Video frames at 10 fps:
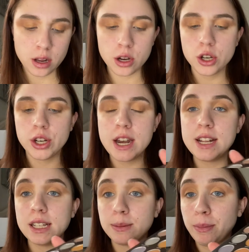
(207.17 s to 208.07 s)
Shady
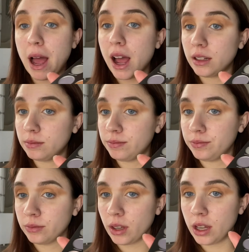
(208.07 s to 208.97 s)
Spot.
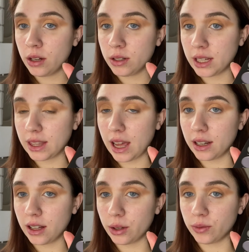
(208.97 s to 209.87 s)
Take that
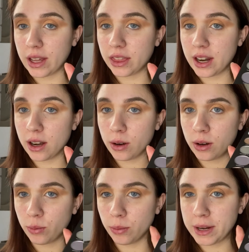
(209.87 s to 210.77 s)
color right there.
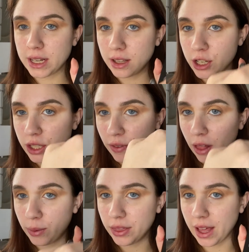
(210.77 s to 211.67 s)
We're basically just
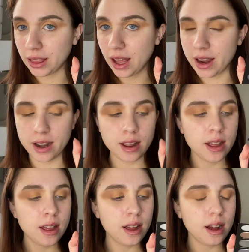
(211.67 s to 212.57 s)
following that line
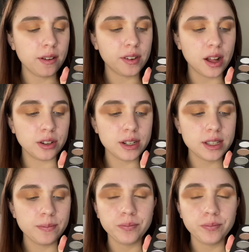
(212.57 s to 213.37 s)
of colors.